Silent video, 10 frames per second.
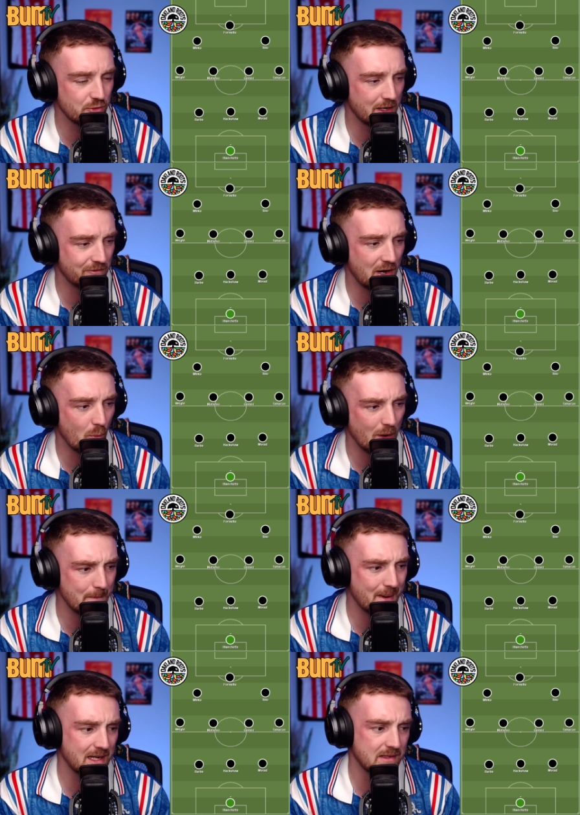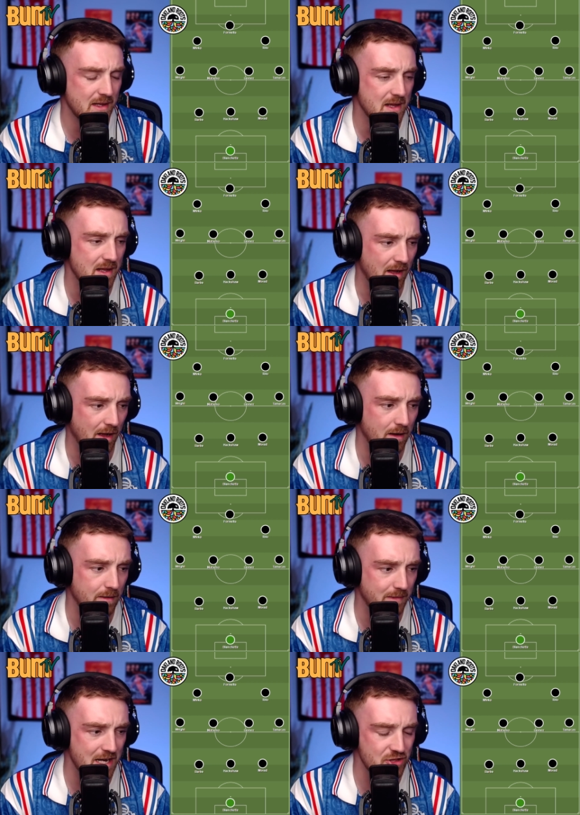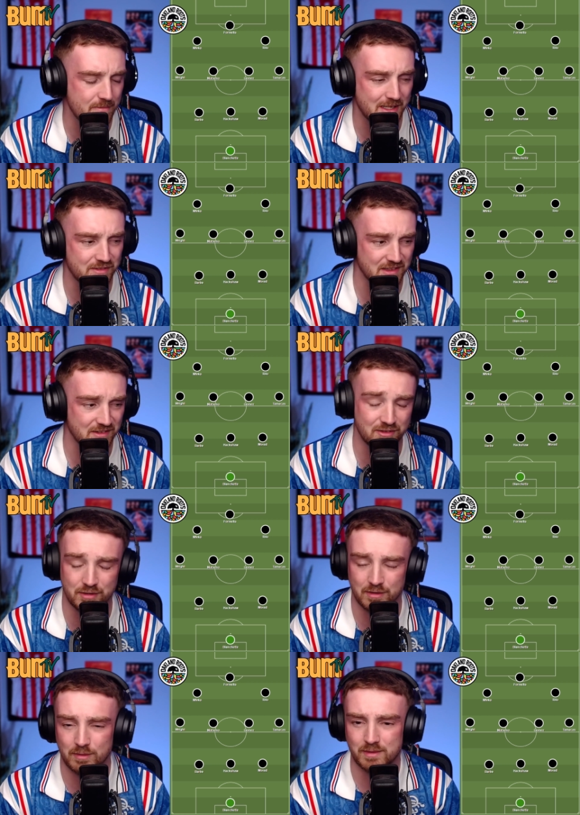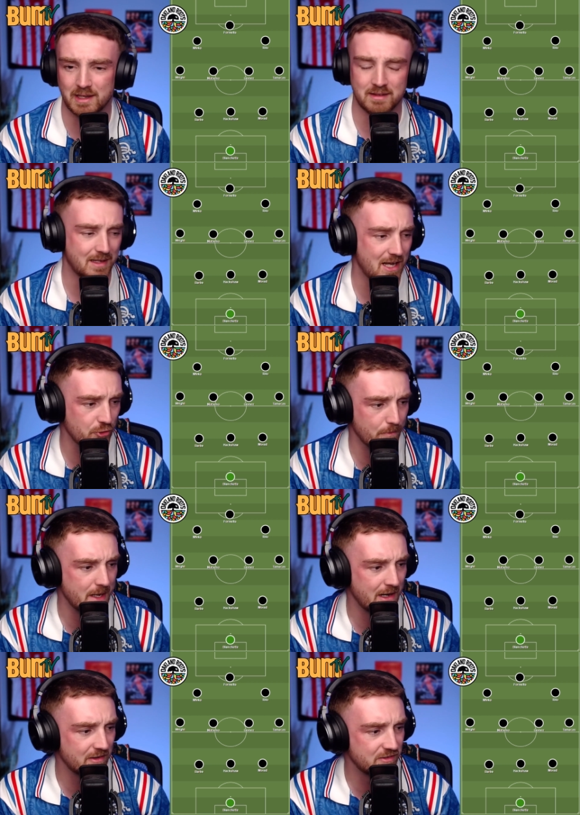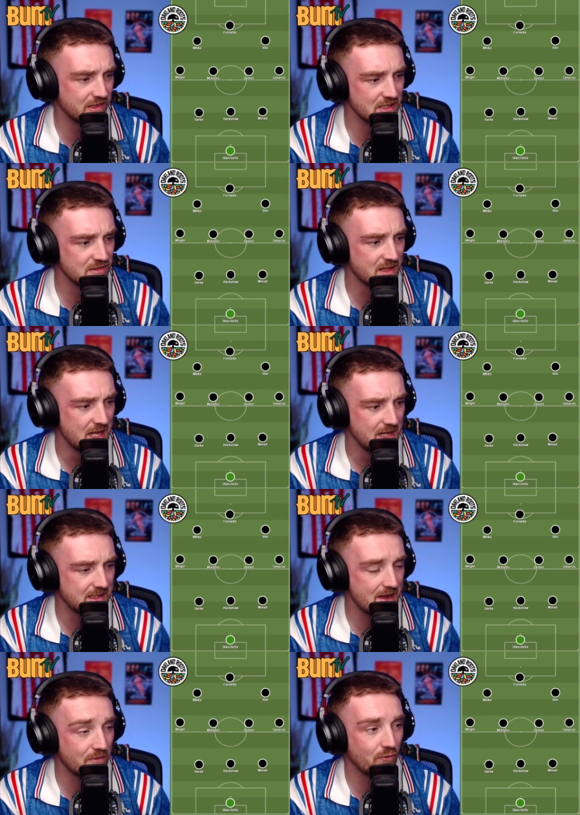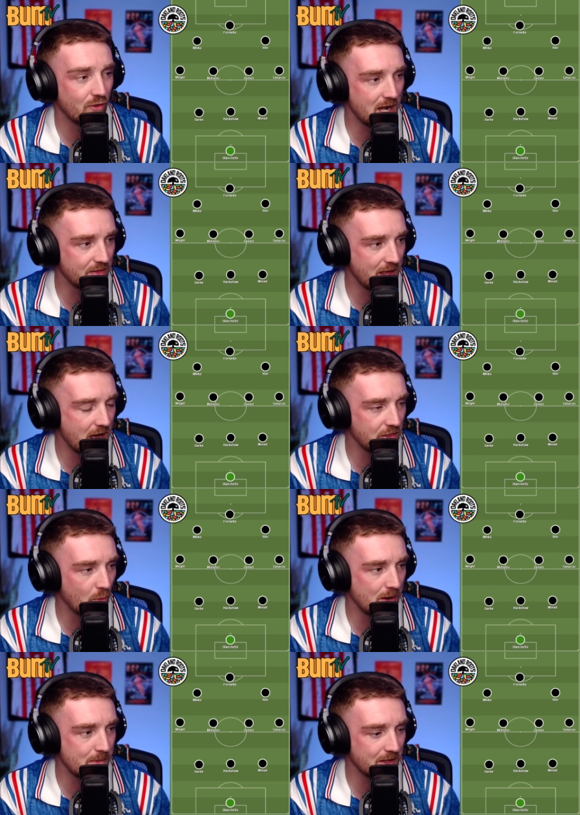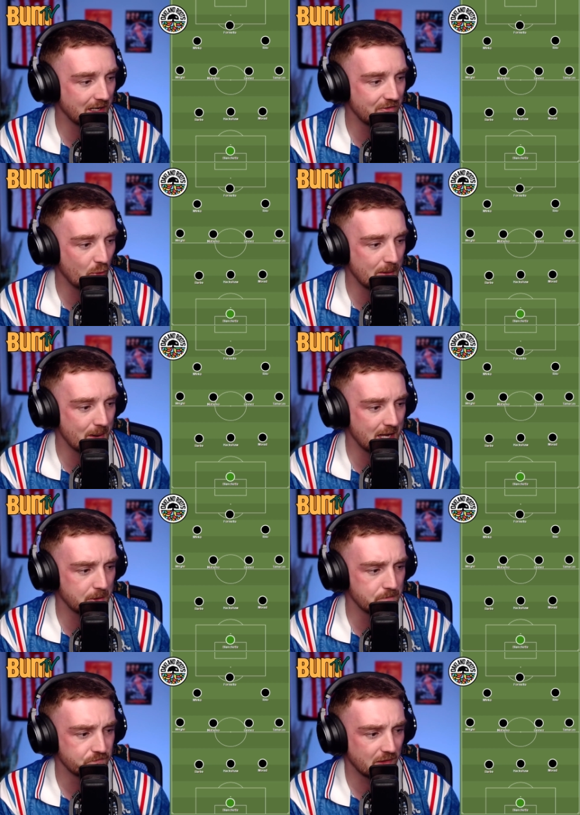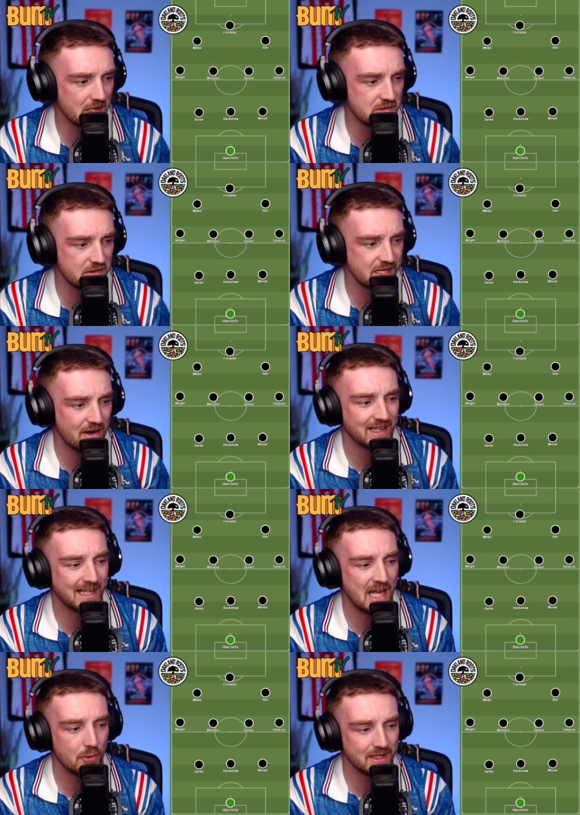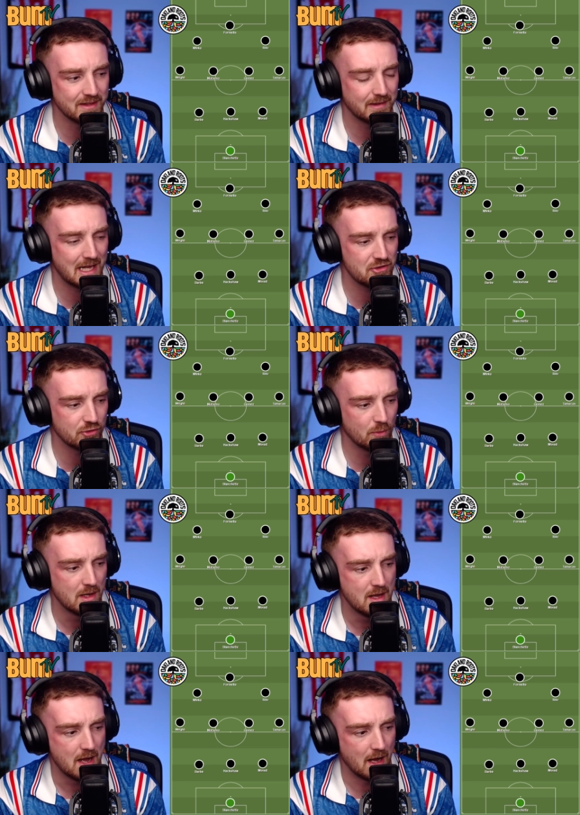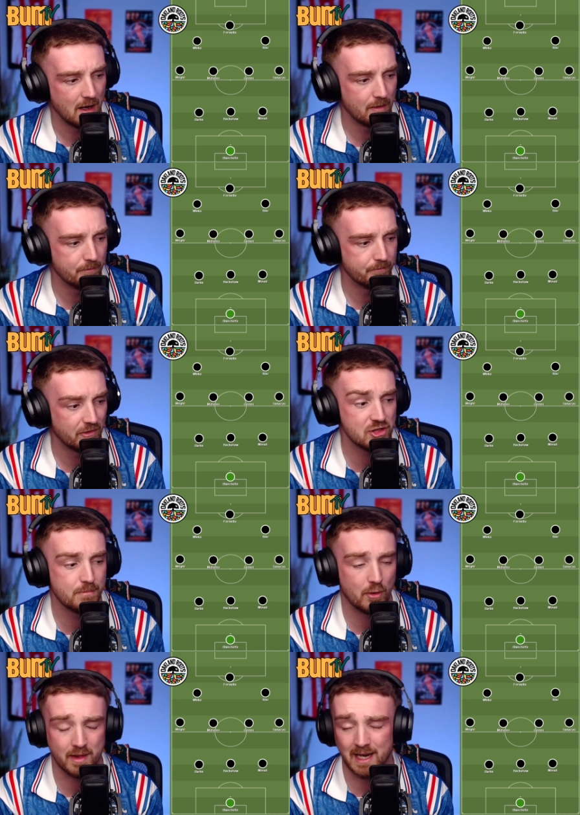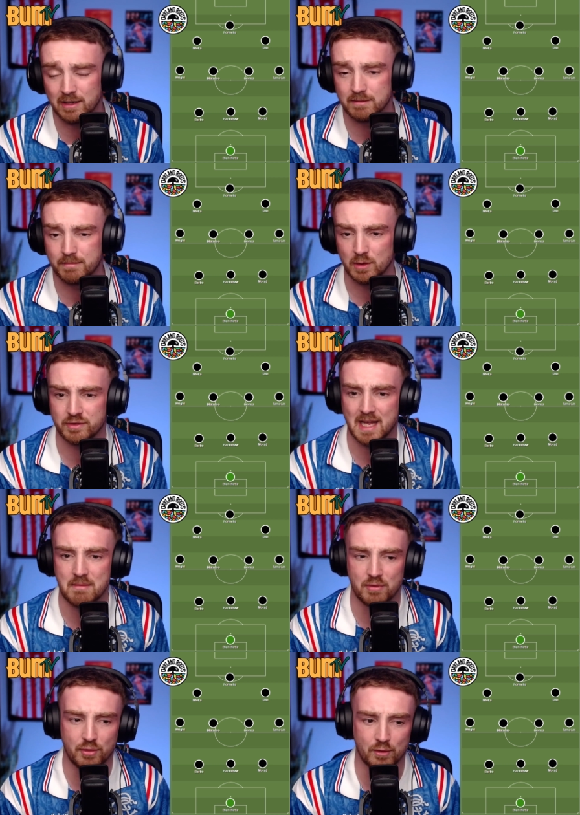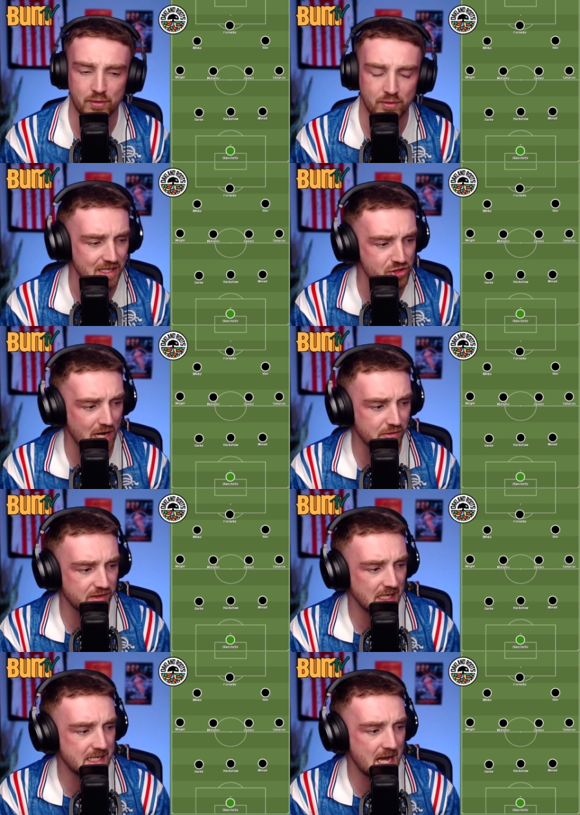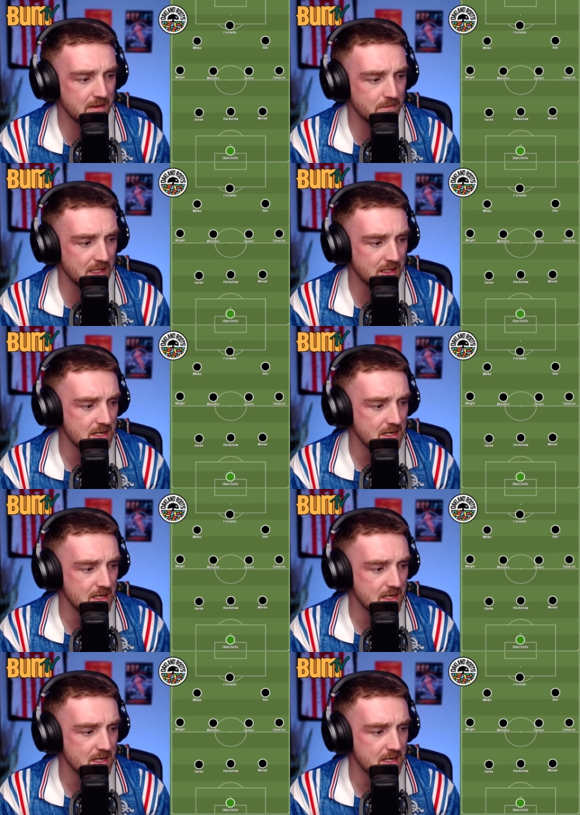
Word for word: their right wing back. Um, actually made 62 international appearances. Kevin Wright, their other wing back, the left wing back, who's a Sierra Leone international, um, originally born in England, but also came through the Chelsea Academy